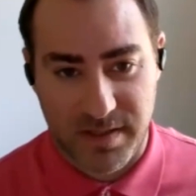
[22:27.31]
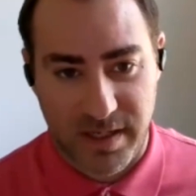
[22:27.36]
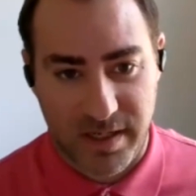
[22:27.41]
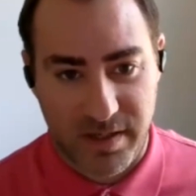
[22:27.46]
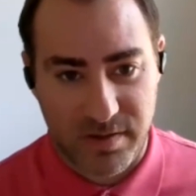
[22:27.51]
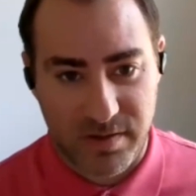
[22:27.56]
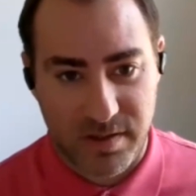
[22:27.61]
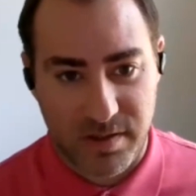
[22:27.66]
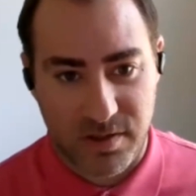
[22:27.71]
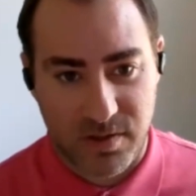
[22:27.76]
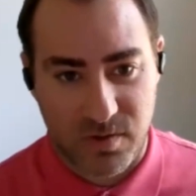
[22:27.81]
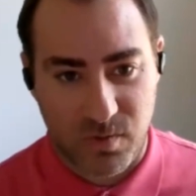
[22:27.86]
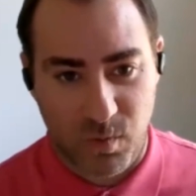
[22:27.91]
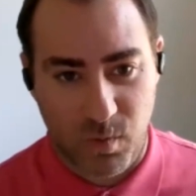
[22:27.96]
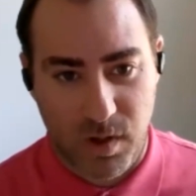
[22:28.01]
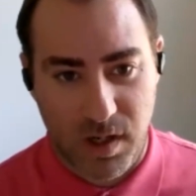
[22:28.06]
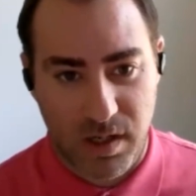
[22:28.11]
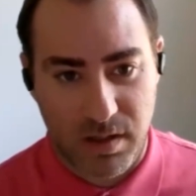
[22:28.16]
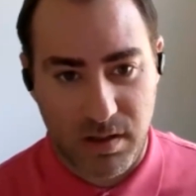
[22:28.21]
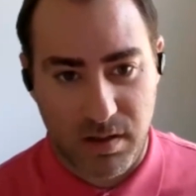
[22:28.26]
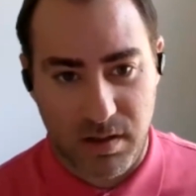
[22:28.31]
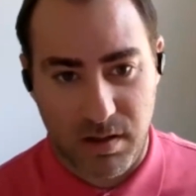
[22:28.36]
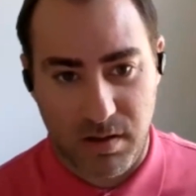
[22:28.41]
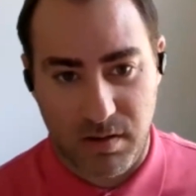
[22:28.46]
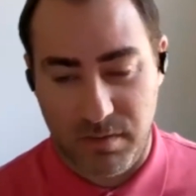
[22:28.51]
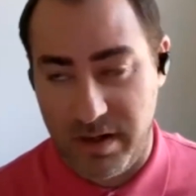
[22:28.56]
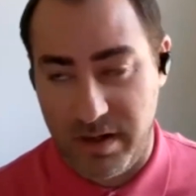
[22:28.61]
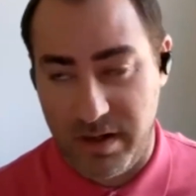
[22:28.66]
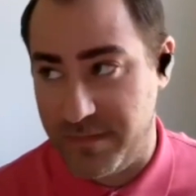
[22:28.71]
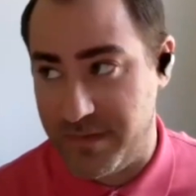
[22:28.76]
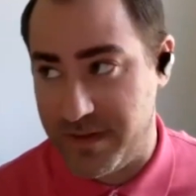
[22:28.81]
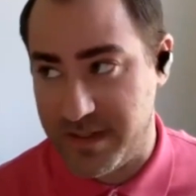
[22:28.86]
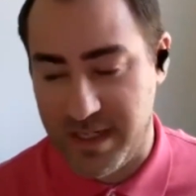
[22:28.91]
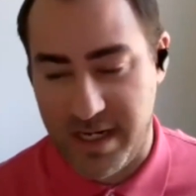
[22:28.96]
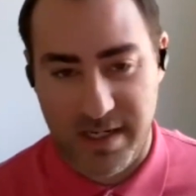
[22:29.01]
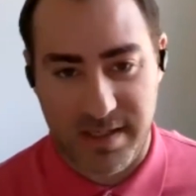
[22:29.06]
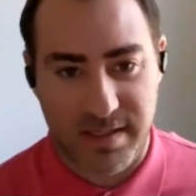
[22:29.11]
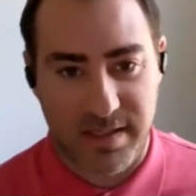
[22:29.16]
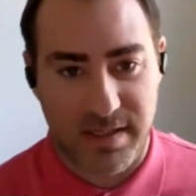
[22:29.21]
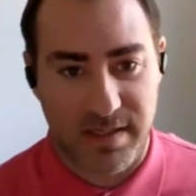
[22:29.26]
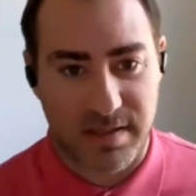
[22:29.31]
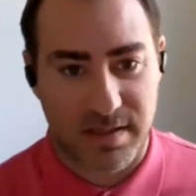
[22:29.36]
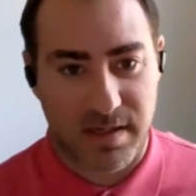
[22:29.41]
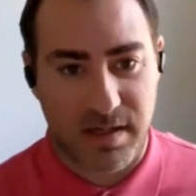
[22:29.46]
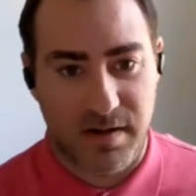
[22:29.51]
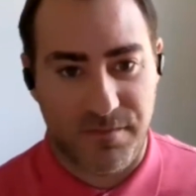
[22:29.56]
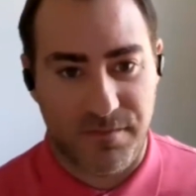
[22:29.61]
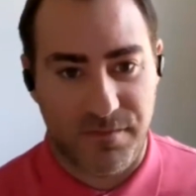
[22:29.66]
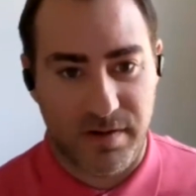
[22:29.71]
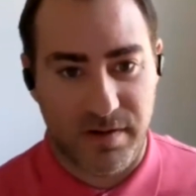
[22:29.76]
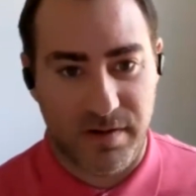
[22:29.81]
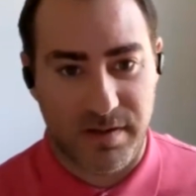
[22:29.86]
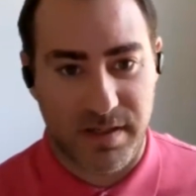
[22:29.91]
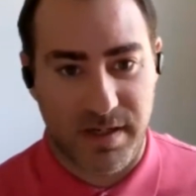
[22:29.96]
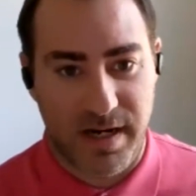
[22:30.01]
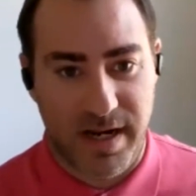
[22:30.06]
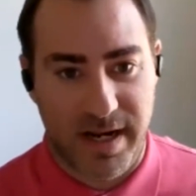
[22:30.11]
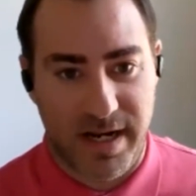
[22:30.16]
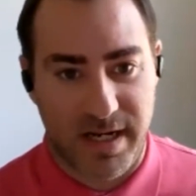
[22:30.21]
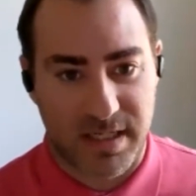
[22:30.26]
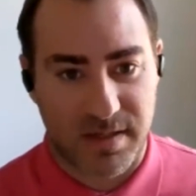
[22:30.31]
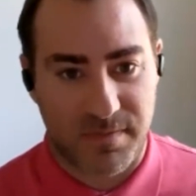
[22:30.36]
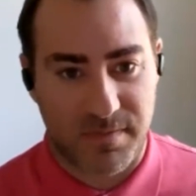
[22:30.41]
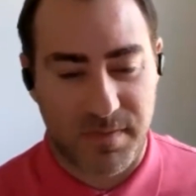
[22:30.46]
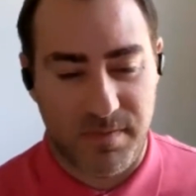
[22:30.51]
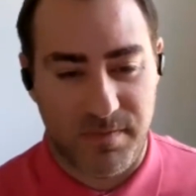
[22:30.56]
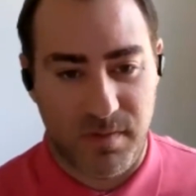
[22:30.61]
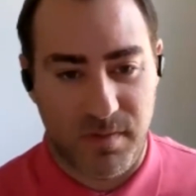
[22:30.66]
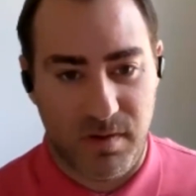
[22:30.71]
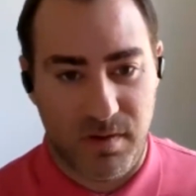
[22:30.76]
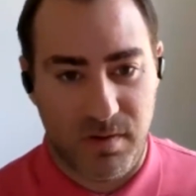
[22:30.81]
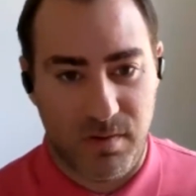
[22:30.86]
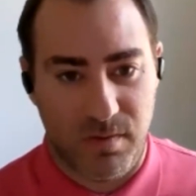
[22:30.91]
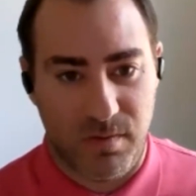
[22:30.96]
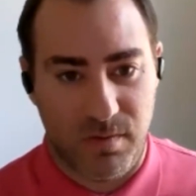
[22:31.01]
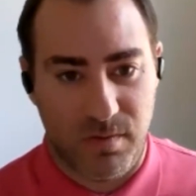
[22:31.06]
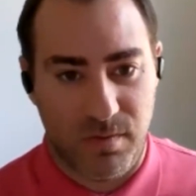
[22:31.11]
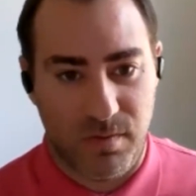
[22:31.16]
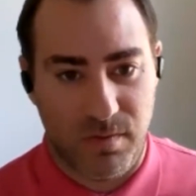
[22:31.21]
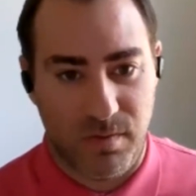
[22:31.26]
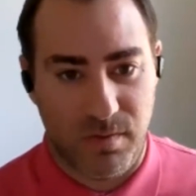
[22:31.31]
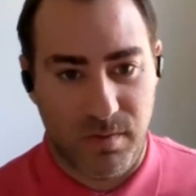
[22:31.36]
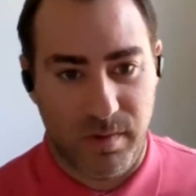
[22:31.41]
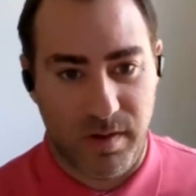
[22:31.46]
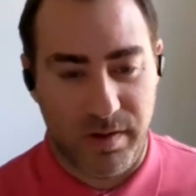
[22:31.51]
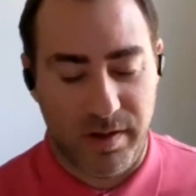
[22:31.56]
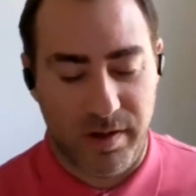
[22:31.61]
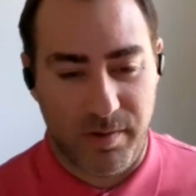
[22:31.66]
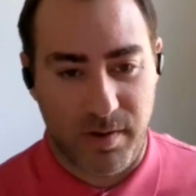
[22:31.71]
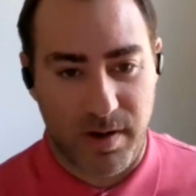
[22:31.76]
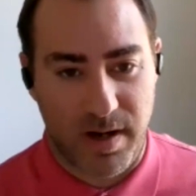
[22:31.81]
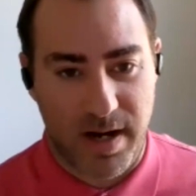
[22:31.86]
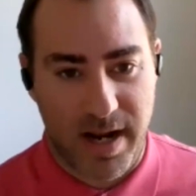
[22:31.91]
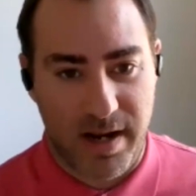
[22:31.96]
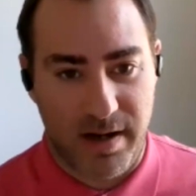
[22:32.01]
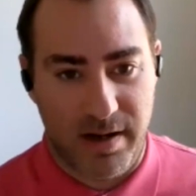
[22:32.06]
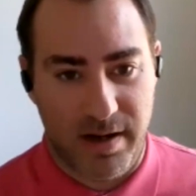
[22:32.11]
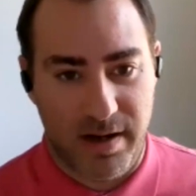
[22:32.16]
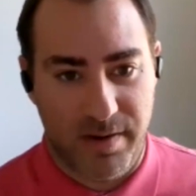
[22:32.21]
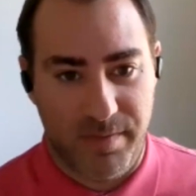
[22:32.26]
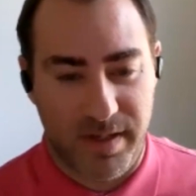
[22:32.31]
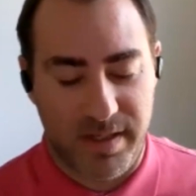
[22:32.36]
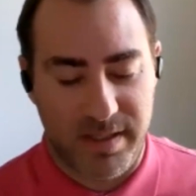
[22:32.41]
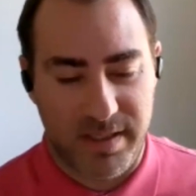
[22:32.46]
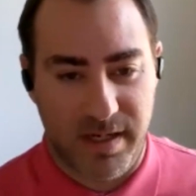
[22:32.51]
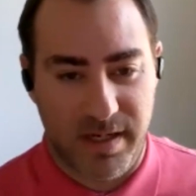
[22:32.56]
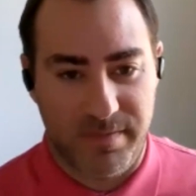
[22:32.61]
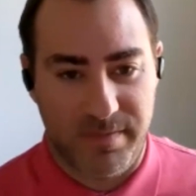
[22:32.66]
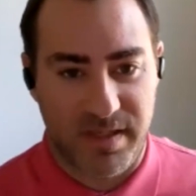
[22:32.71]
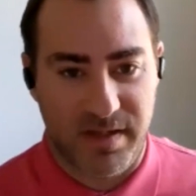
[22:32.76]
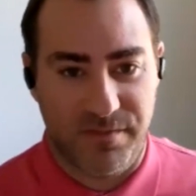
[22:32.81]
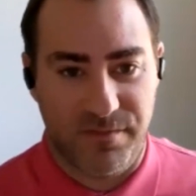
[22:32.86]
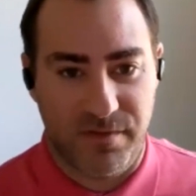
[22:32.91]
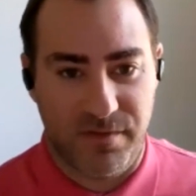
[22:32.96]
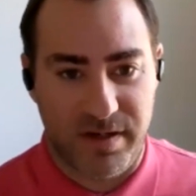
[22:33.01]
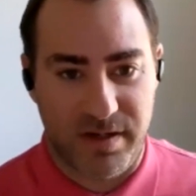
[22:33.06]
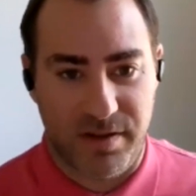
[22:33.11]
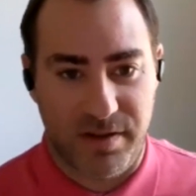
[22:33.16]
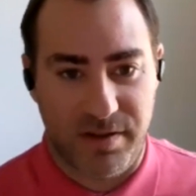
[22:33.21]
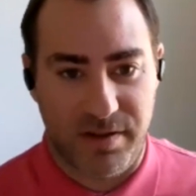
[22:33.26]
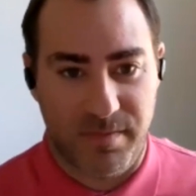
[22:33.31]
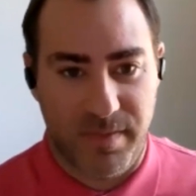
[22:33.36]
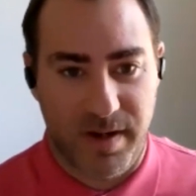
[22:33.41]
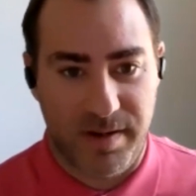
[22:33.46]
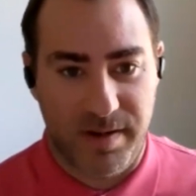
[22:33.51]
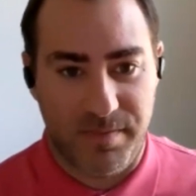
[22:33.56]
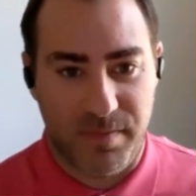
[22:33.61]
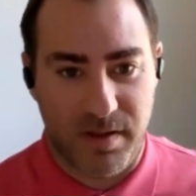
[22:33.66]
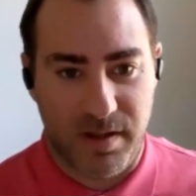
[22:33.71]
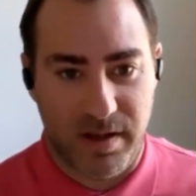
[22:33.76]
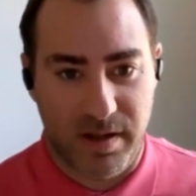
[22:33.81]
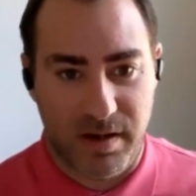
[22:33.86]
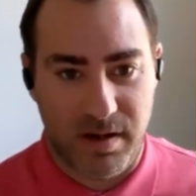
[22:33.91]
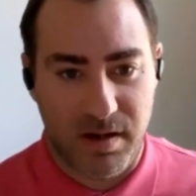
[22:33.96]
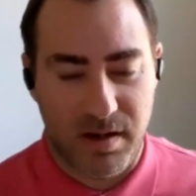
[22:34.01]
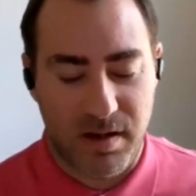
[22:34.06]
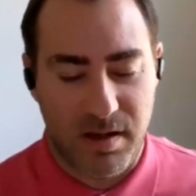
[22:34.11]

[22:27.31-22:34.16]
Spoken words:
I used to just wander around the SciSense conference and ask people where they were at and how many times they've redone their pipeline,